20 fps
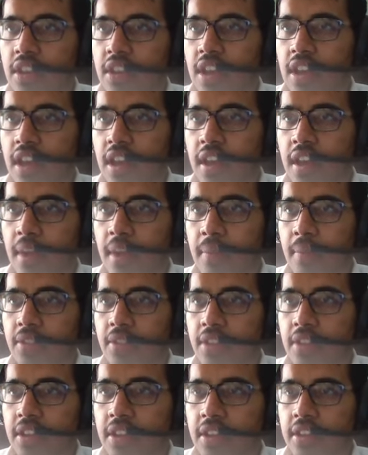Um, and
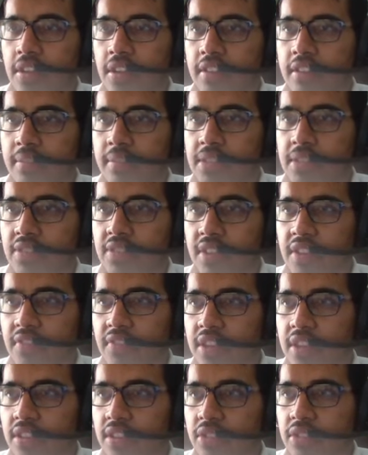then uh, let me see if I can
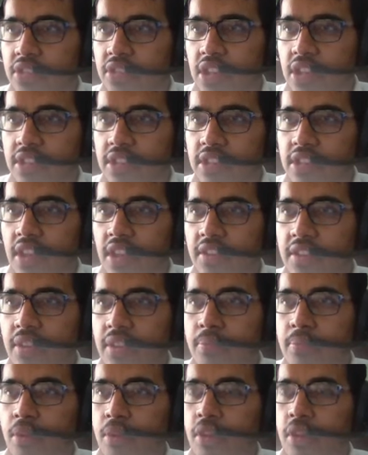find the other chance. And
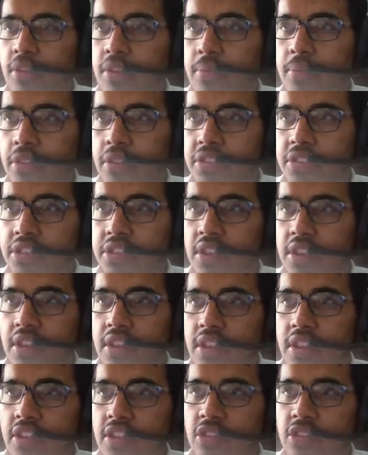then po Posch.
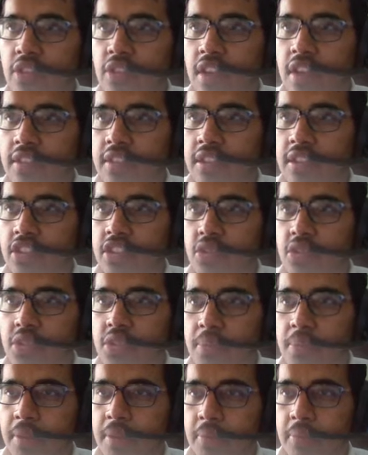So, yeah, th this was
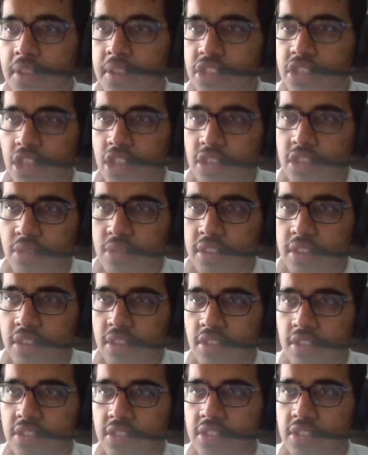a big, big chance right
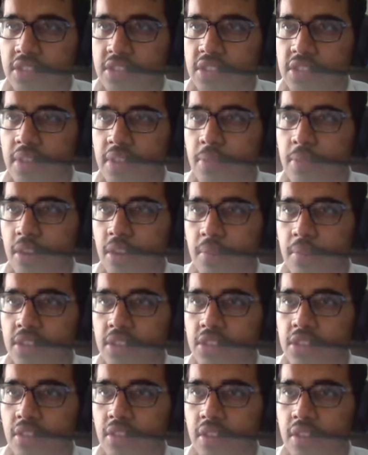there, as you can see,
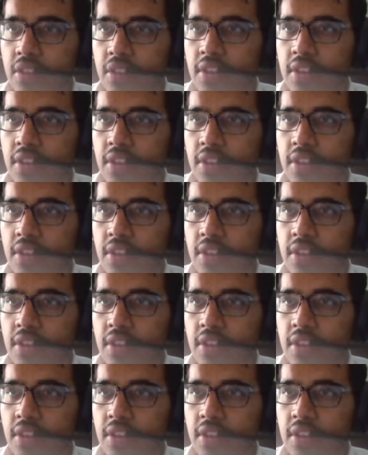Baumgartner.